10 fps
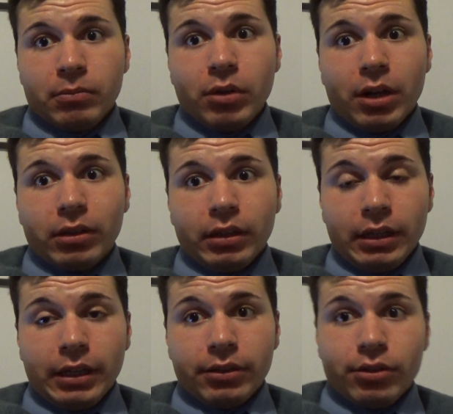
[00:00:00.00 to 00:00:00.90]
Well,
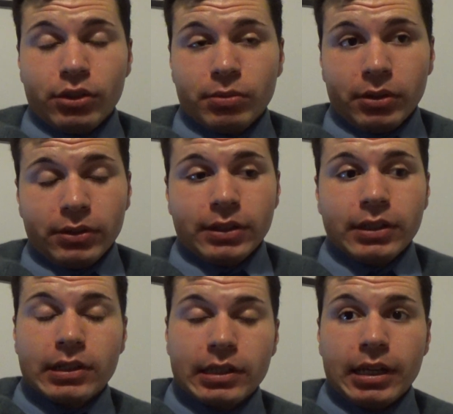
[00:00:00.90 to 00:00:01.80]
I just wanted
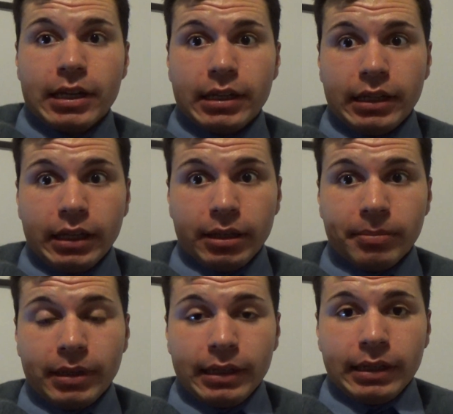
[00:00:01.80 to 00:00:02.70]
to say
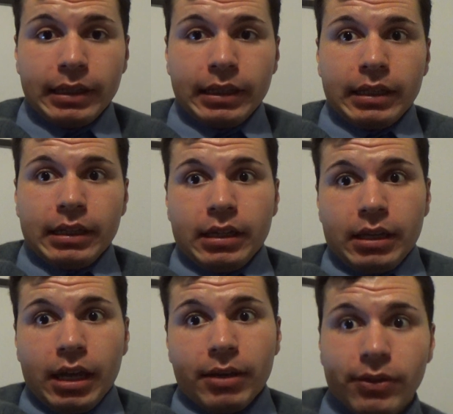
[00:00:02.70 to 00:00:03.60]
um,
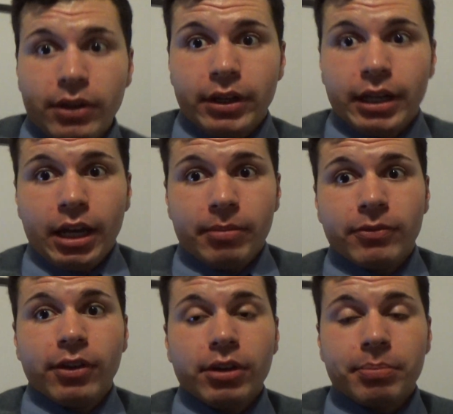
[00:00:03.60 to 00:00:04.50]
a very
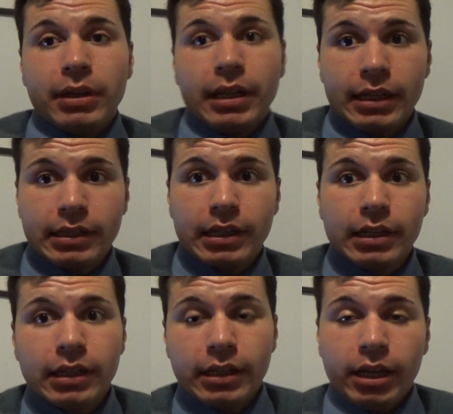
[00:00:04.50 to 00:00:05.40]
very belated
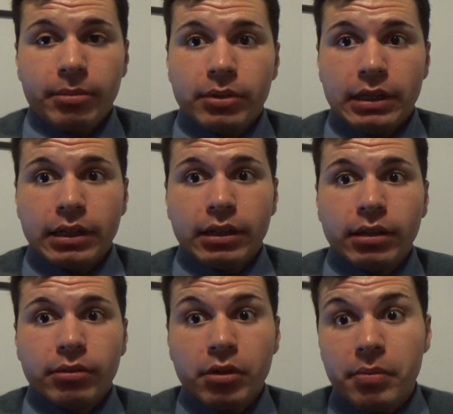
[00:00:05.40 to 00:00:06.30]
and happy
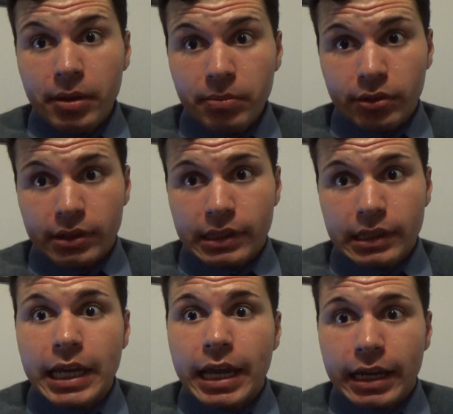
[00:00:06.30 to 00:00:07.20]
uh, Remembrance
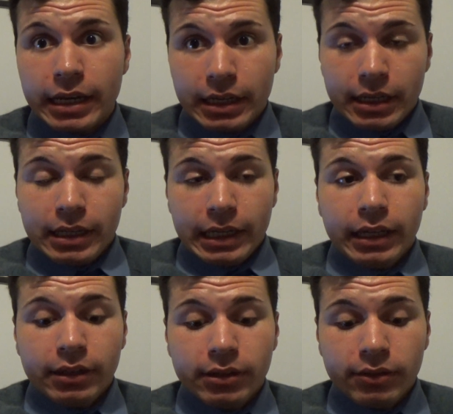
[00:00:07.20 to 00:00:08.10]
Day,
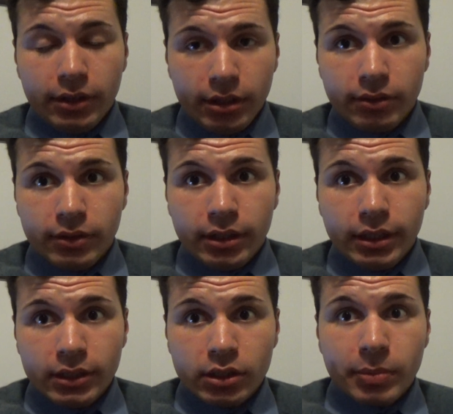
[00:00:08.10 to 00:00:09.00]
and a very
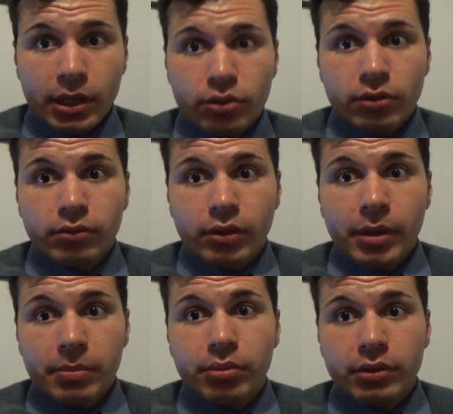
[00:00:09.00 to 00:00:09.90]
very special
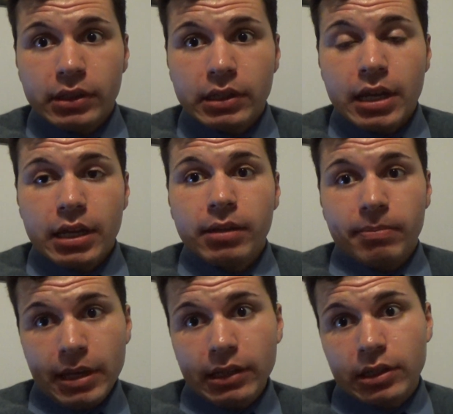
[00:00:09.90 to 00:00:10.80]
Remembrance Day
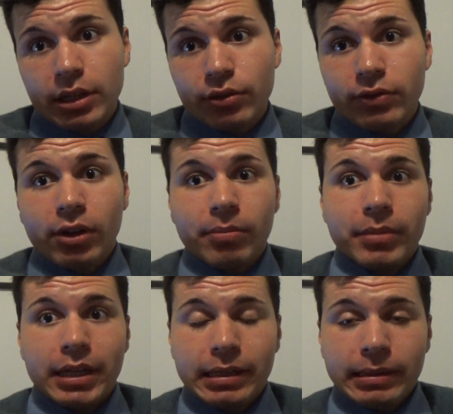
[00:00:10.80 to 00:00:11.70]
message from
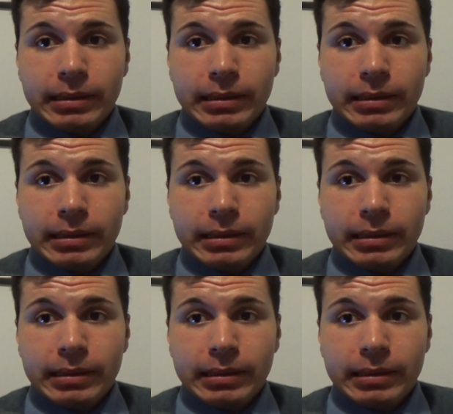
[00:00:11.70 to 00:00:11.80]
me.